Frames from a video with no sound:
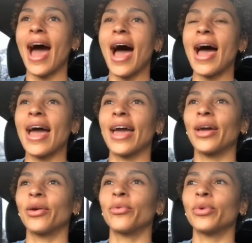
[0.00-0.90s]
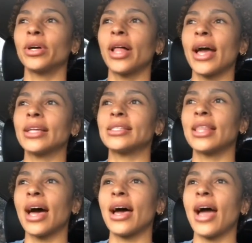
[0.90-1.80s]
I realized
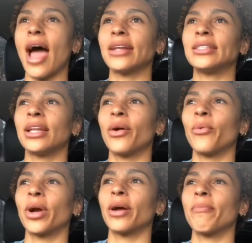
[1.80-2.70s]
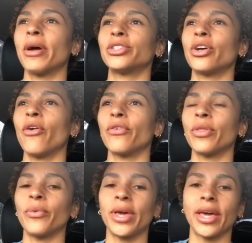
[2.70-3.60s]
that I didn't work much over
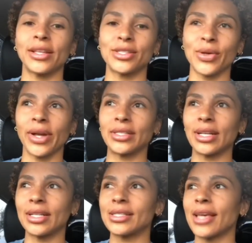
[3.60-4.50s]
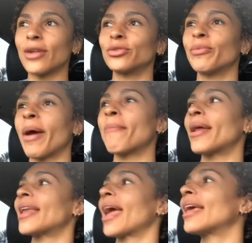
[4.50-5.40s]
the weekend, so I didn't schedule my
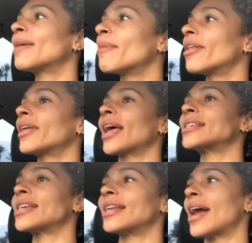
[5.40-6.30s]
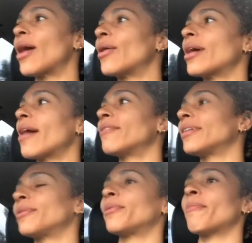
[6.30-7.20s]
Monday email that I send out
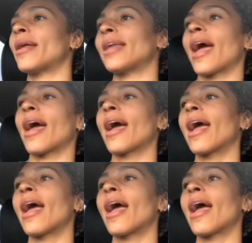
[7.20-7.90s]
every Monday.